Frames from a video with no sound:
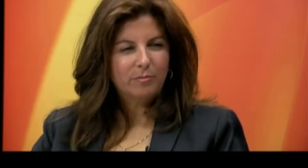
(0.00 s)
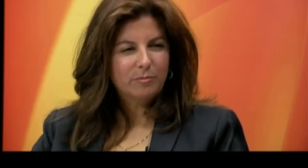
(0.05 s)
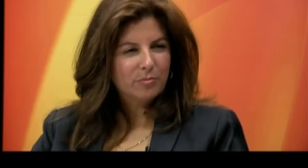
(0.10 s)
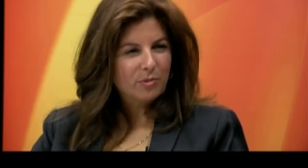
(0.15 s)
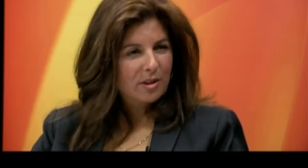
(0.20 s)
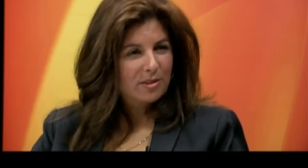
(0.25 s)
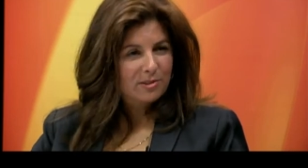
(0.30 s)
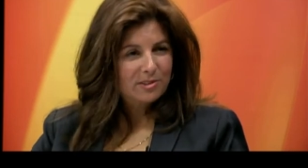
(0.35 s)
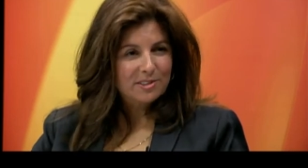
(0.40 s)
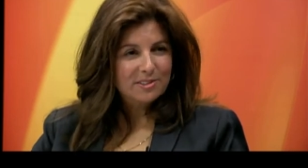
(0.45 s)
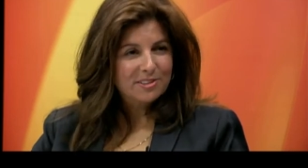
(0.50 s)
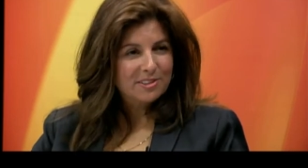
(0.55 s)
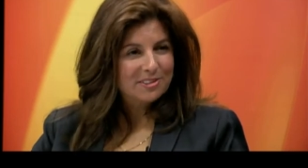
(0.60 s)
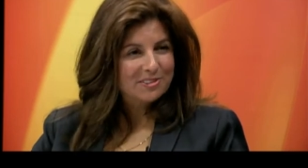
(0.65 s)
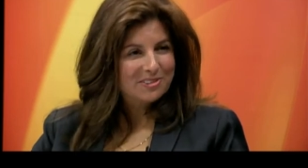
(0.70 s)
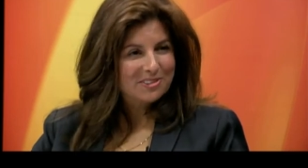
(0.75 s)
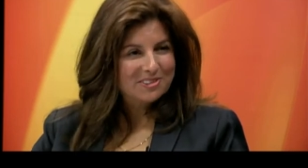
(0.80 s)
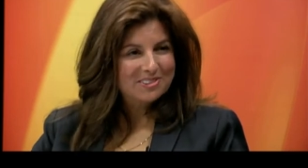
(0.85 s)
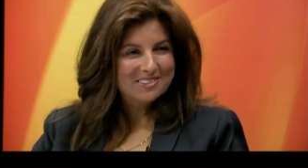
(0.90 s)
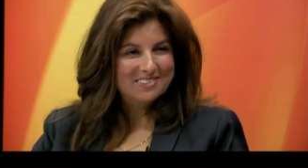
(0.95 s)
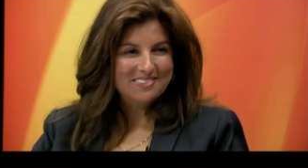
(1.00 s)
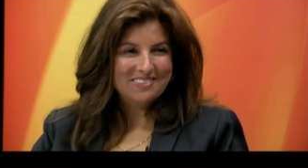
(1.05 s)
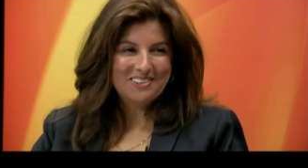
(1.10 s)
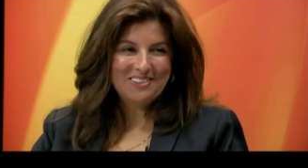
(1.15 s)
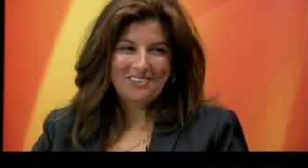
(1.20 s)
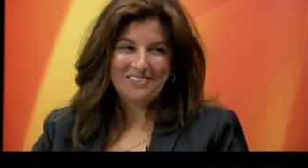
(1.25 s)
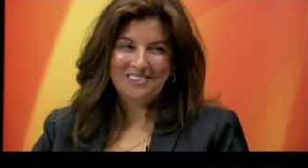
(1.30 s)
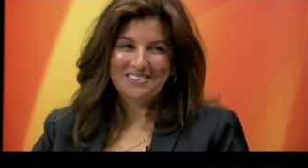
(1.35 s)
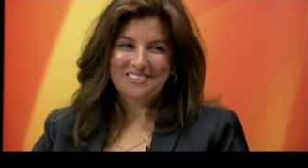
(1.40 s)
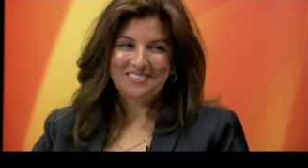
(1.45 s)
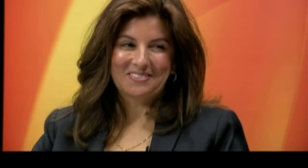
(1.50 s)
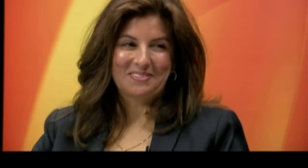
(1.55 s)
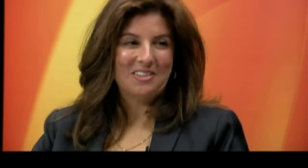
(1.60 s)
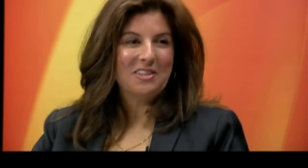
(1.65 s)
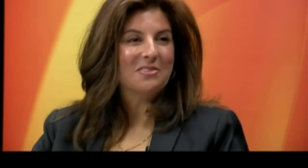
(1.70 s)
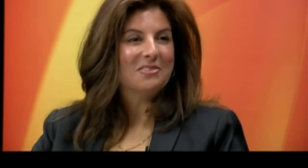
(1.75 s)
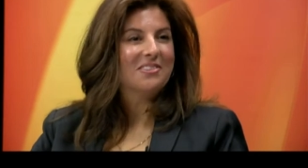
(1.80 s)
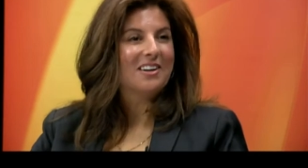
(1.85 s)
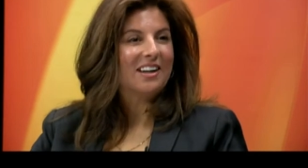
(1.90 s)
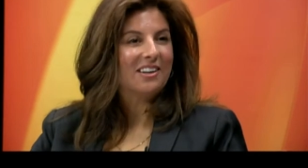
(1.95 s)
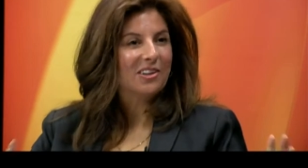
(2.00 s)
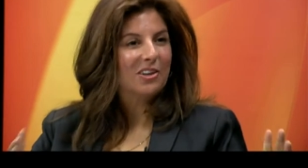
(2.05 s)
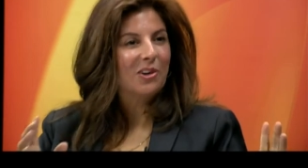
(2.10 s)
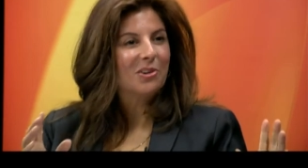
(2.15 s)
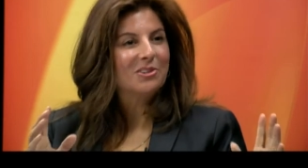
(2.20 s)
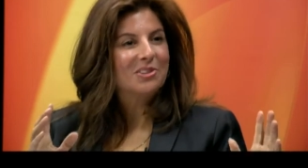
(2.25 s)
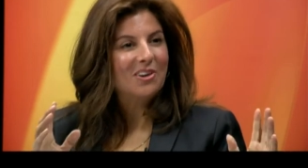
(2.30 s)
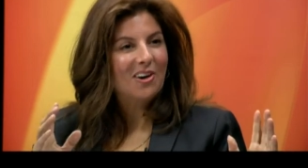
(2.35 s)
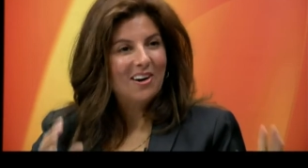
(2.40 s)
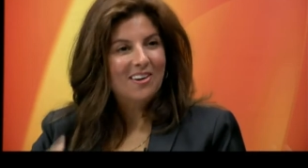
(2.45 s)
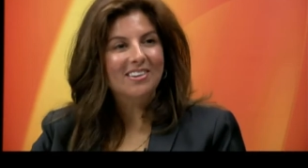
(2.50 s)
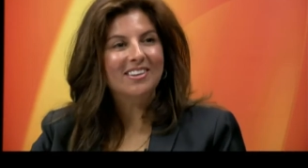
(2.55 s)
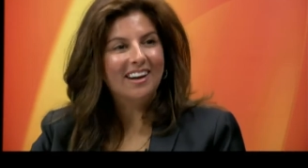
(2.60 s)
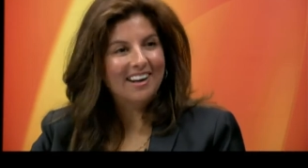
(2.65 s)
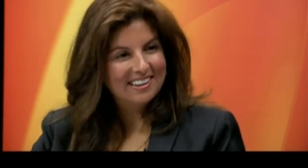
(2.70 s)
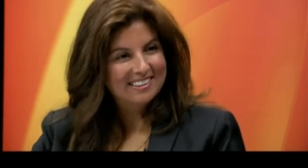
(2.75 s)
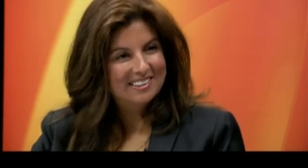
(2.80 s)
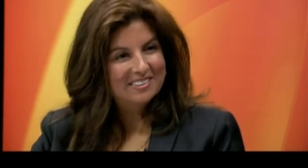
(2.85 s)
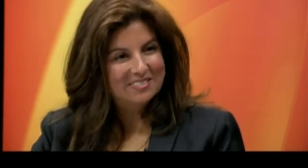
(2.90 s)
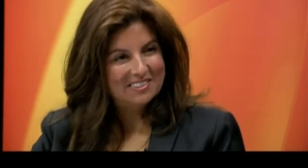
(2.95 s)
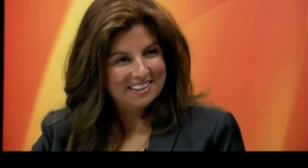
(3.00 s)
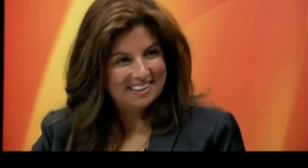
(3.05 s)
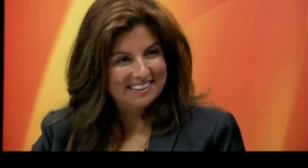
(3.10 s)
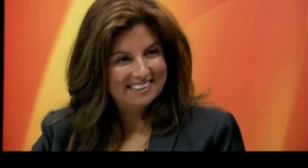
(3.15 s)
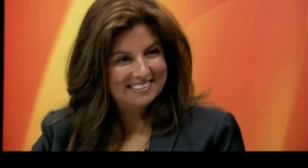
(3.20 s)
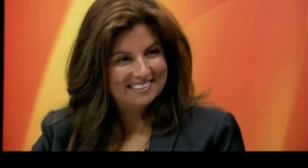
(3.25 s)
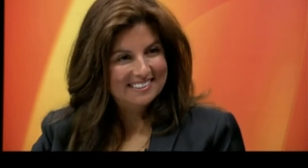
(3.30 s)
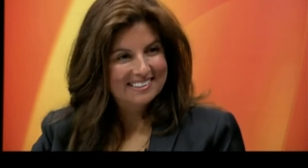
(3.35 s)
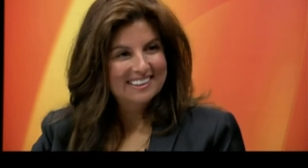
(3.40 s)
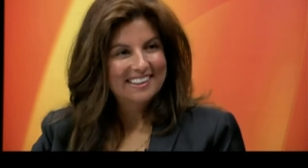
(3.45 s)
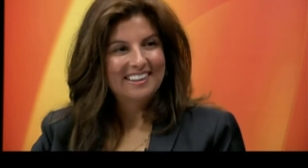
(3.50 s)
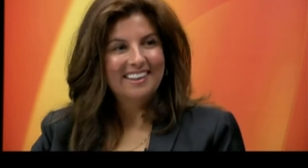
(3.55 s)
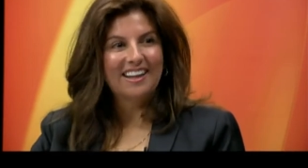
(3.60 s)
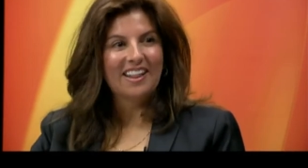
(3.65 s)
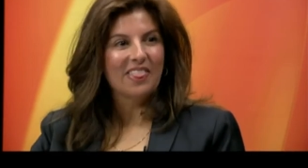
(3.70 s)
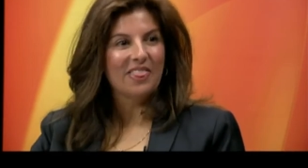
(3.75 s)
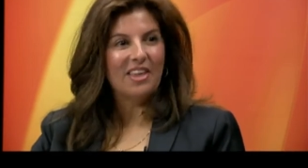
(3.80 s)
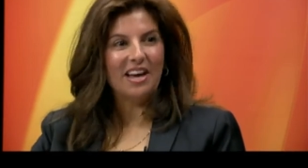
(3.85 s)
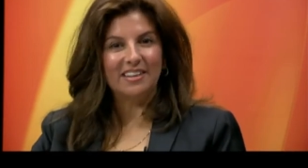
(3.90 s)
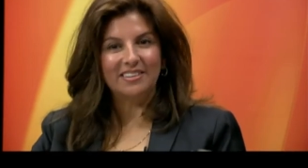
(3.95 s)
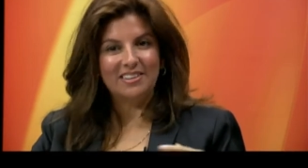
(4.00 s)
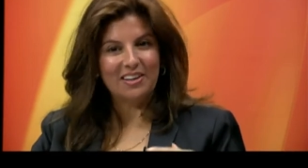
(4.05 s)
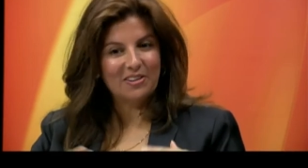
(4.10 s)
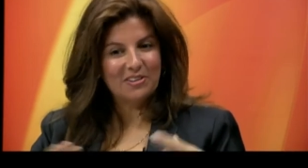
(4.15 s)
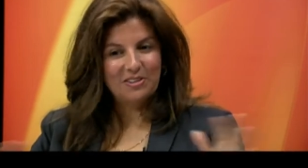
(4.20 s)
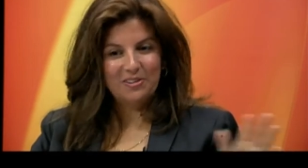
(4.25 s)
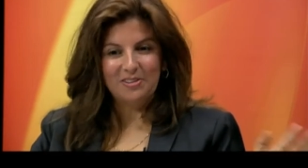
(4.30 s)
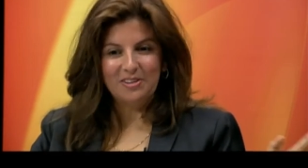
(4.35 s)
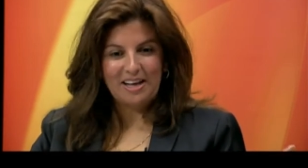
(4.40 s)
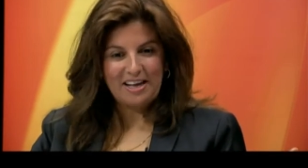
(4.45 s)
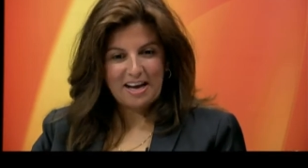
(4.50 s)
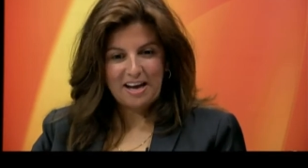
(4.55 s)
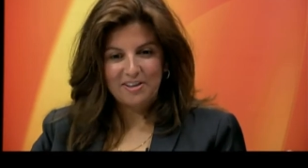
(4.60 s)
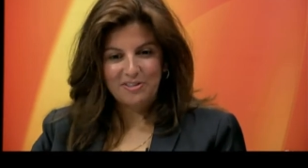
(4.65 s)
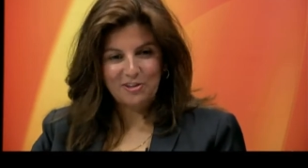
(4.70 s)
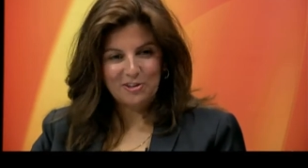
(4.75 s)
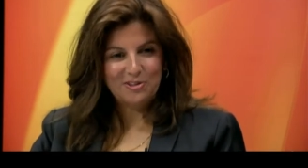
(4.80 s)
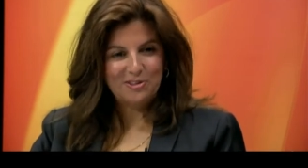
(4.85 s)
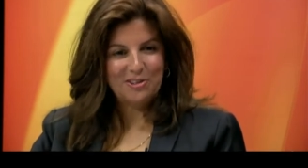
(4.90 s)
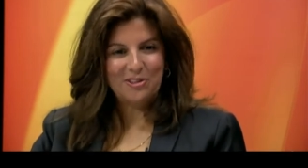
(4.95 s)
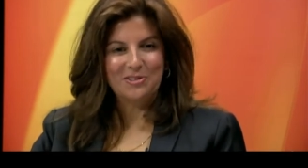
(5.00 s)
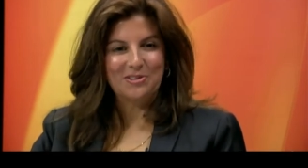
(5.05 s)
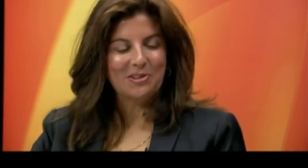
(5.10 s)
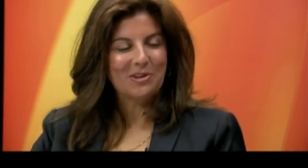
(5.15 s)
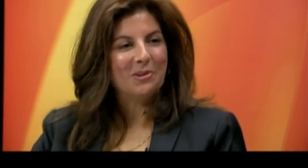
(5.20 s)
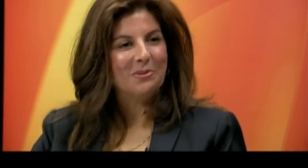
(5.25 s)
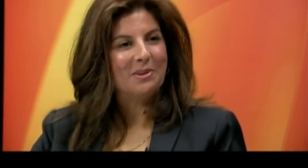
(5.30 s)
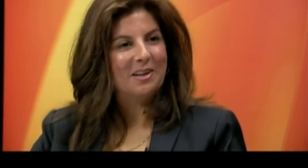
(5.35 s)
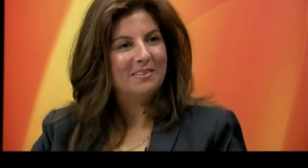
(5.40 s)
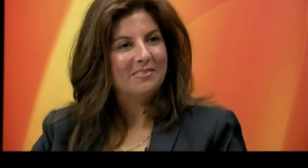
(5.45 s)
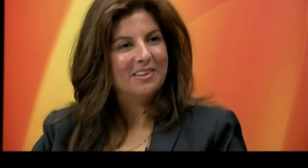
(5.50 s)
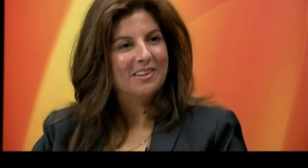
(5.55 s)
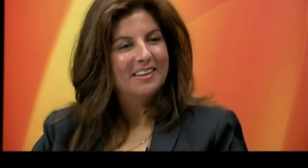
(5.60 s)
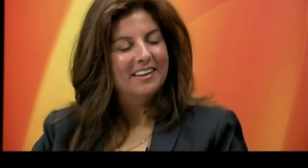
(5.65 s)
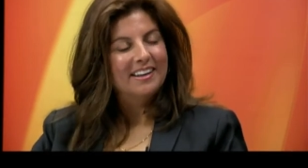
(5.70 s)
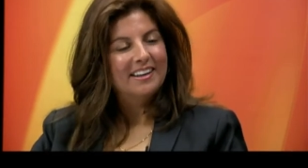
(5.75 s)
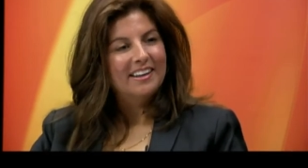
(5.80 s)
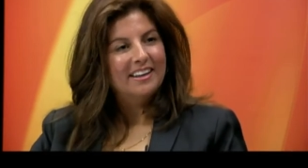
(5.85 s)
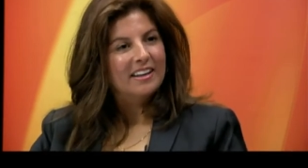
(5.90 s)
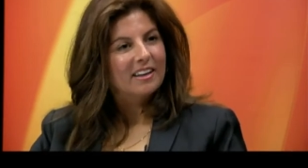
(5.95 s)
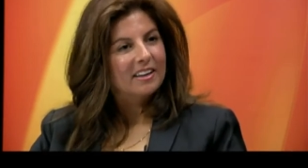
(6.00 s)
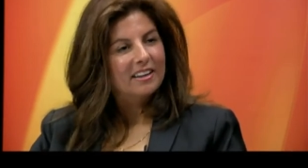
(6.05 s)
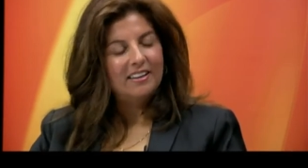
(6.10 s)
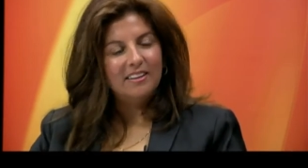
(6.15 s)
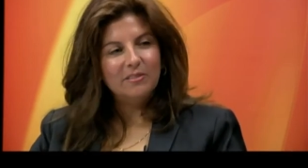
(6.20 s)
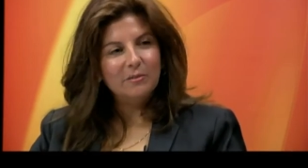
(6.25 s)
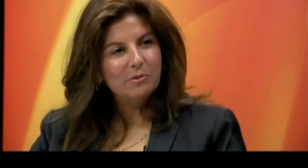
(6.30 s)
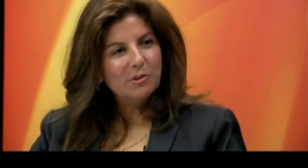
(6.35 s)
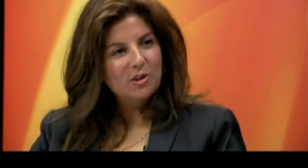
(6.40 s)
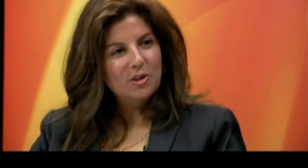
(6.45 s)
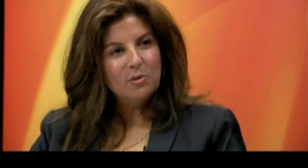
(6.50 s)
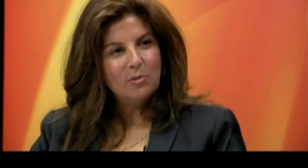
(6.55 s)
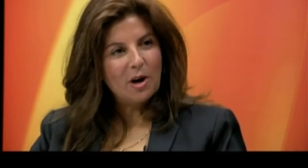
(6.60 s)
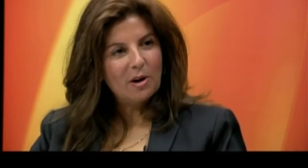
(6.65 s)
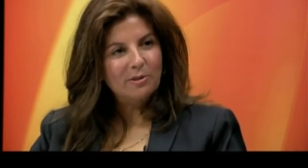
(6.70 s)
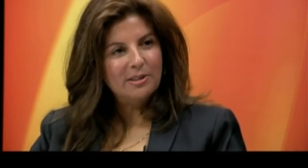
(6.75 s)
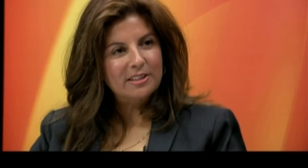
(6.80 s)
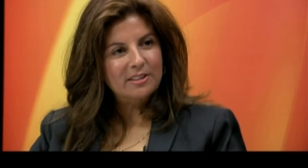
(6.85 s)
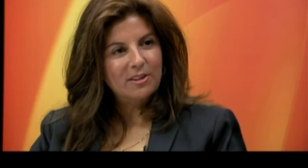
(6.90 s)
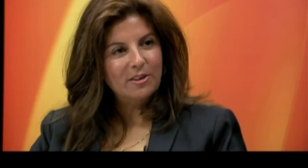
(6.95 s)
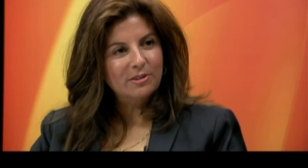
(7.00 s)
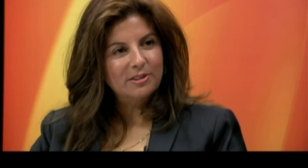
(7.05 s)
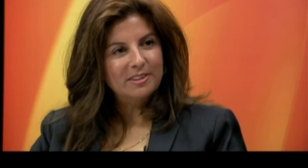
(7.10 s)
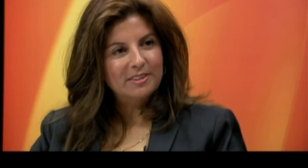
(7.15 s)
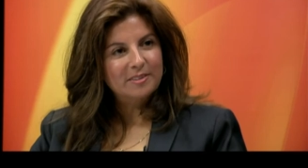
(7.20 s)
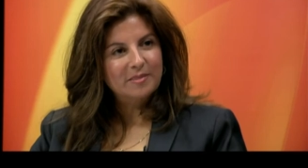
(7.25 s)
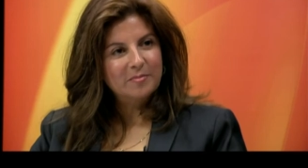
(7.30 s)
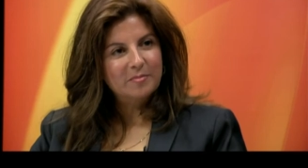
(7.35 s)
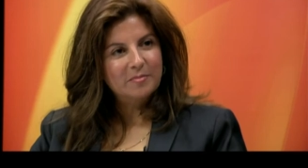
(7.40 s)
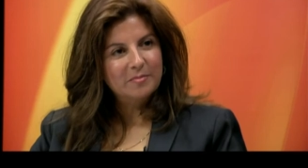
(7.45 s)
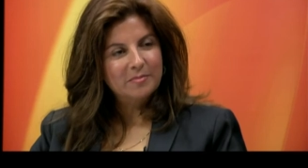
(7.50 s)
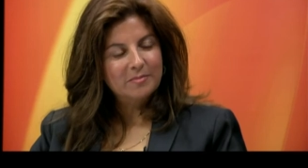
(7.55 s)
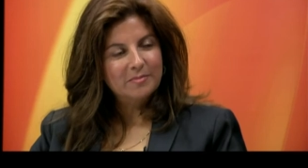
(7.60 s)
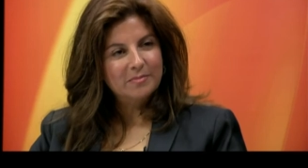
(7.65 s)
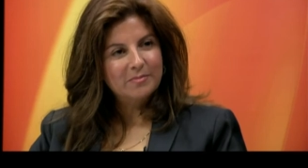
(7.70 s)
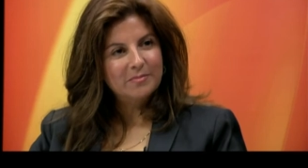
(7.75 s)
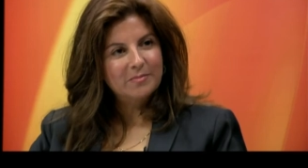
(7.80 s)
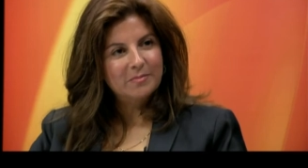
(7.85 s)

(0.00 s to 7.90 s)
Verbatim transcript: Brothers and sisters, you know, there's, you've got to coach all kinds of kids that tell you they hate their sister or whatever. Yeah were you always close? Yeah, we